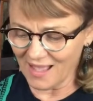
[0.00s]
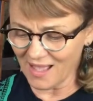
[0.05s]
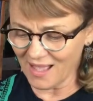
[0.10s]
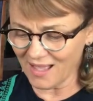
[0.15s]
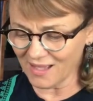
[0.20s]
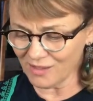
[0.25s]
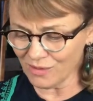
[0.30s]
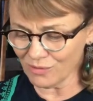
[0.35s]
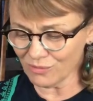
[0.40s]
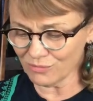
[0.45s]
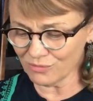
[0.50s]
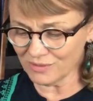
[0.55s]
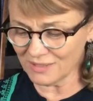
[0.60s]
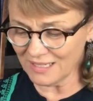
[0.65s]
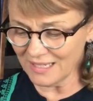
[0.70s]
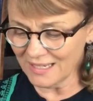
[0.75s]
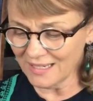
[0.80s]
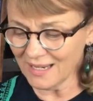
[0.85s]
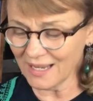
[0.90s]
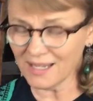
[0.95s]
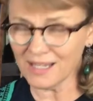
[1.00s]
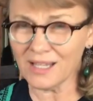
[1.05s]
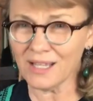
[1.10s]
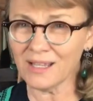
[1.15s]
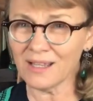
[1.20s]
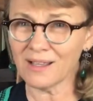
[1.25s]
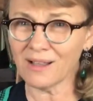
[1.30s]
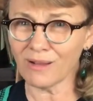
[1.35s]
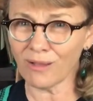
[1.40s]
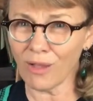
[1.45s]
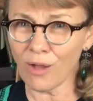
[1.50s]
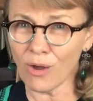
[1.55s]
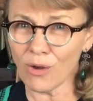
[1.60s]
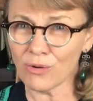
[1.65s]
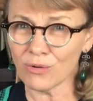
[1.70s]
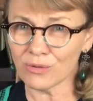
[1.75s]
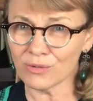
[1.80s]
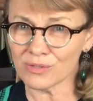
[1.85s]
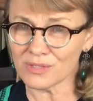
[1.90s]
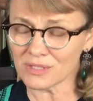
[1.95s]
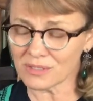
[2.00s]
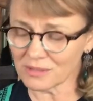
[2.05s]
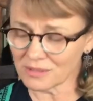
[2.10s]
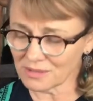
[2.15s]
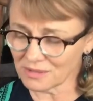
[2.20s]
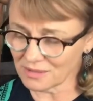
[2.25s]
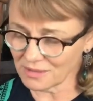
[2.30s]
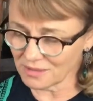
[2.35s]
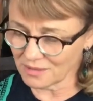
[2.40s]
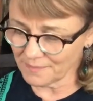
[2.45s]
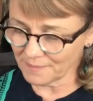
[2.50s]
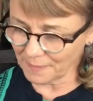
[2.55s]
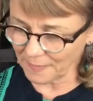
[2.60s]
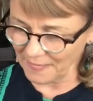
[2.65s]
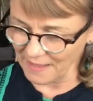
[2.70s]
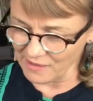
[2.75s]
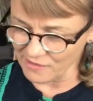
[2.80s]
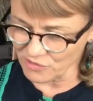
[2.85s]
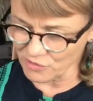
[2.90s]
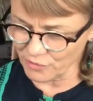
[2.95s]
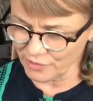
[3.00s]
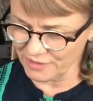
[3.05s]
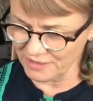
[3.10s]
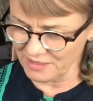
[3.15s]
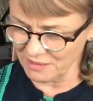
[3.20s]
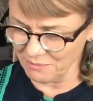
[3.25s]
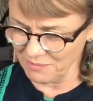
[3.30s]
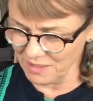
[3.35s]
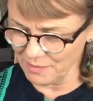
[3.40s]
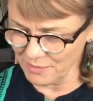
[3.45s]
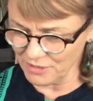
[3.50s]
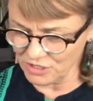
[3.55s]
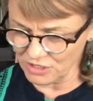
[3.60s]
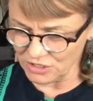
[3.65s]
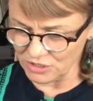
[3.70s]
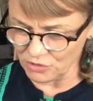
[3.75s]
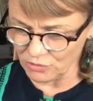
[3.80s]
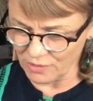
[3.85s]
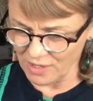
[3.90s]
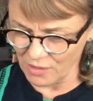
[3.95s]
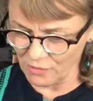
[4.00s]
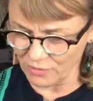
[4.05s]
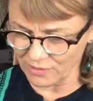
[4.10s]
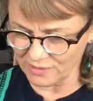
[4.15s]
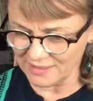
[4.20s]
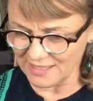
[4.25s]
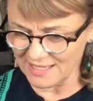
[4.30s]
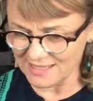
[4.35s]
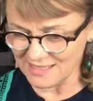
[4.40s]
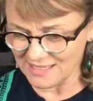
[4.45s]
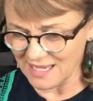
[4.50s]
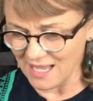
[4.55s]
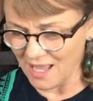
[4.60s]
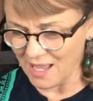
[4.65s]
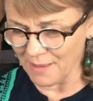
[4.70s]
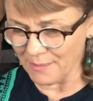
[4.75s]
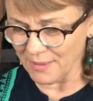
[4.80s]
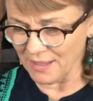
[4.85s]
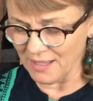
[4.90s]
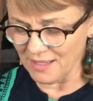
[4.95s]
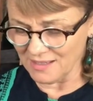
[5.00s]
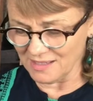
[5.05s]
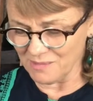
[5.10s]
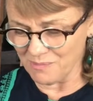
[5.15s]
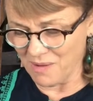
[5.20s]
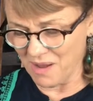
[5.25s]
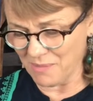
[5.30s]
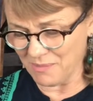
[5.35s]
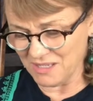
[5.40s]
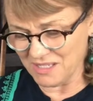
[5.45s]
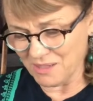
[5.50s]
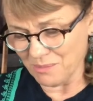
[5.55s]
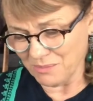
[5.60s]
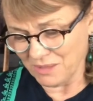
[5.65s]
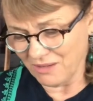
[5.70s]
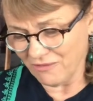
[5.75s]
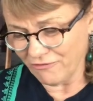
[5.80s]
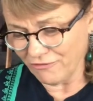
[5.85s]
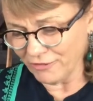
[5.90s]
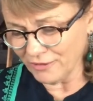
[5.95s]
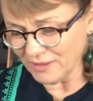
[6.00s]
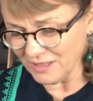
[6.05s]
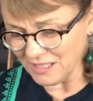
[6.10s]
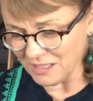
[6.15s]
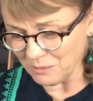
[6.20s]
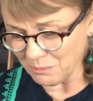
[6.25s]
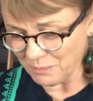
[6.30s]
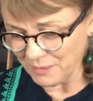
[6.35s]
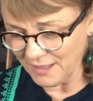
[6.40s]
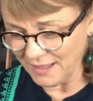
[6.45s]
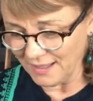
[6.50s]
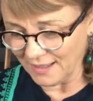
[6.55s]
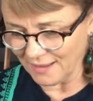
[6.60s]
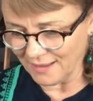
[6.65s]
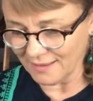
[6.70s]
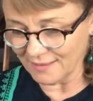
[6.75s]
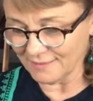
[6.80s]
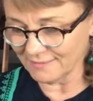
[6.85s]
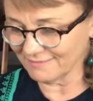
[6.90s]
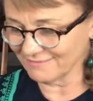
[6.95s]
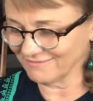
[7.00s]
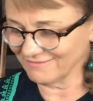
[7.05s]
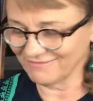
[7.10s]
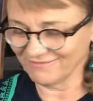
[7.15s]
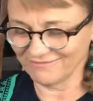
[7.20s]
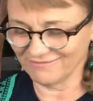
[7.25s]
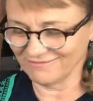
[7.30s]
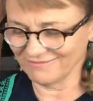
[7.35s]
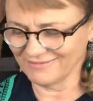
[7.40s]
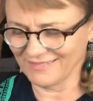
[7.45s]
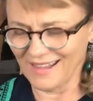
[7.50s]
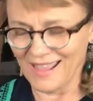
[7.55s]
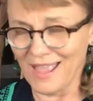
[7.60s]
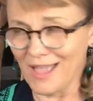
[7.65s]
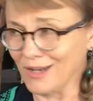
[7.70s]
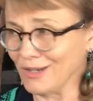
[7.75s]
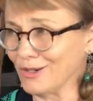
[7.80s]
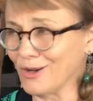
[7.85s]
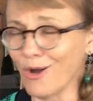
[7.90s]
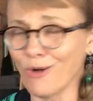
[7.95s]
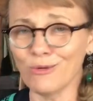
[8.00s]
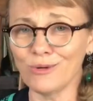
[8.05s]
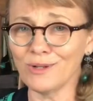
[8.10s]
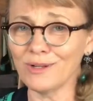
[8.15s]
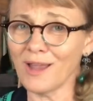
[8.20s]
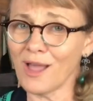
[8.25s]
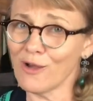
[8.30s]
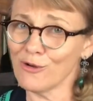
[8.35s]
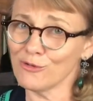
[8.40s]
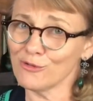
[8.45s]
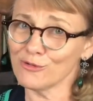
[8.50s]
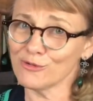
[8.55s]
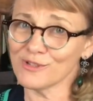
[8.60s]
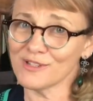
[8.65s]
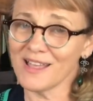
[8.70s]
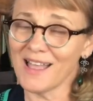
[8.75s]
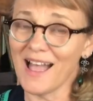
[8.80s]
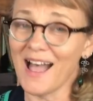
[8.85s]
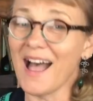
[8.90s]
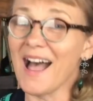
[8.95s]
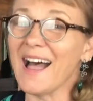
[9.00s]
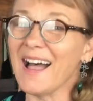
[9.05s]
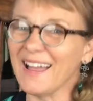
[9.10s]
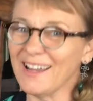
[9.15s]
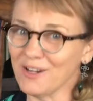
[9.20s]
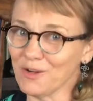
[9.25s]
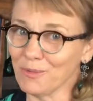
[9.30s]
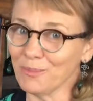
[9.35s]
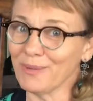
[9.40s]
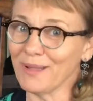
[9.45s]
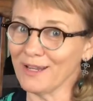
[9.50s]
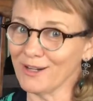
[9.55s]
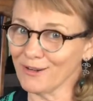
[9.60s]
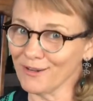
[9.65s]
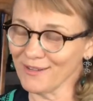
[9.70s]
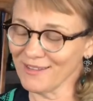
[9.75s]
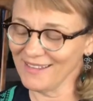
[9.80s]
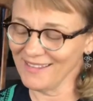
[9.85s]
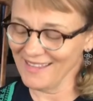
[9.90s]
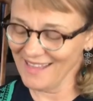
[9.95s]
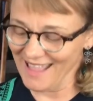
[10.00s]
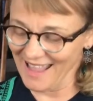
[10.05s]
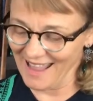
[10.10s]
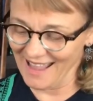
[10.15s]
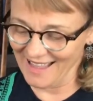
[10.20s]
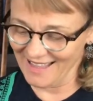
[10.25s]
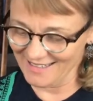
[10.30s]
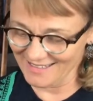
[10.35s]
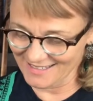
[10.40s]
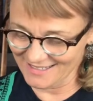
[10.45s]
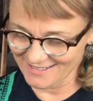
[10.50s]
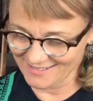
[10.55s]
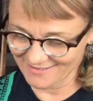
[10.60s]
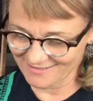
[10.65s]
I don't need any clothes. I was worried that maybe she'd try one last time to buy me something frilly and pink. No clothes. I know better than that.